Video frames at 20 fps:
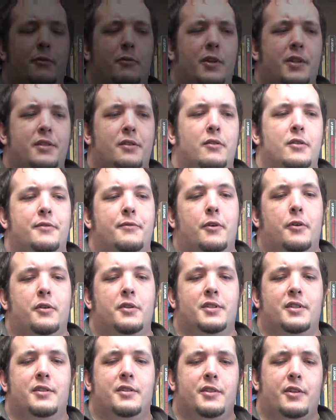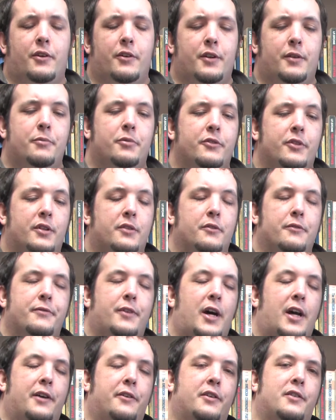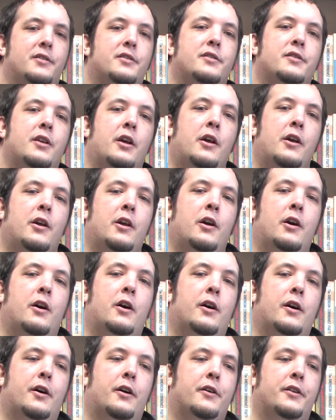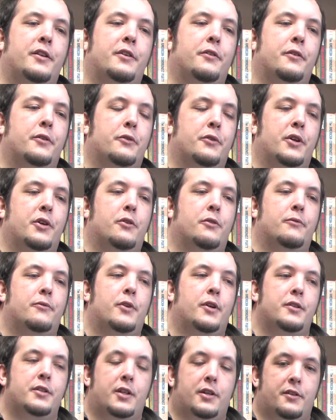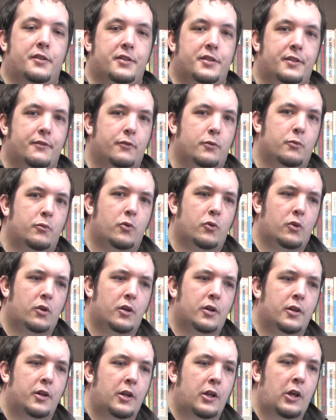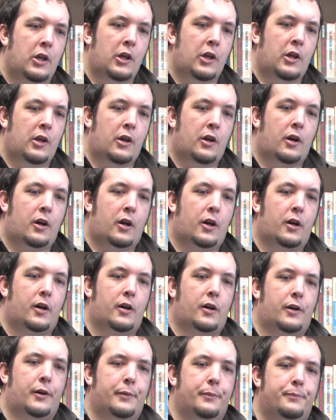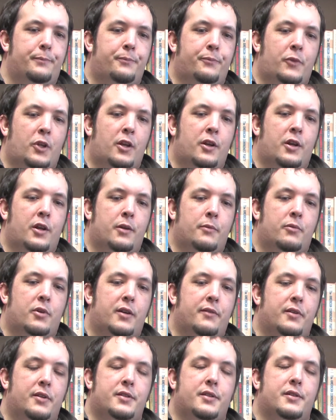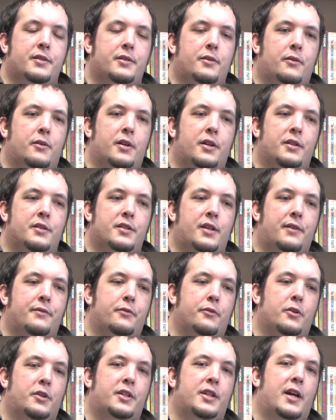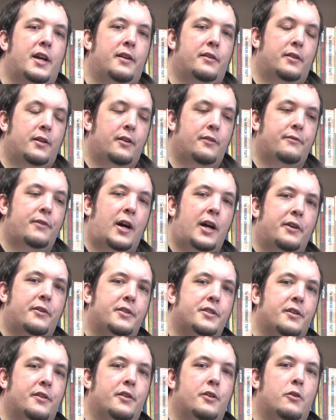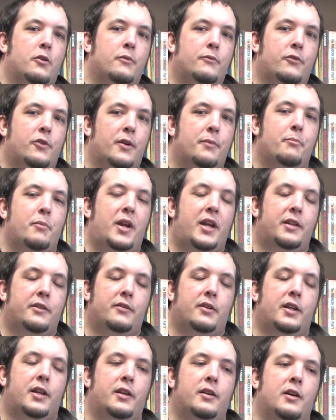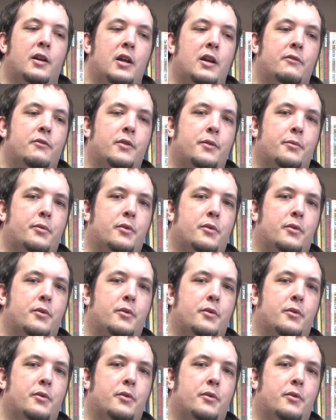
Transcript: research focuses on political violence on the Illinois home front during the Civil War. Uh, Previous historians have looked at violence on the home front mainly from the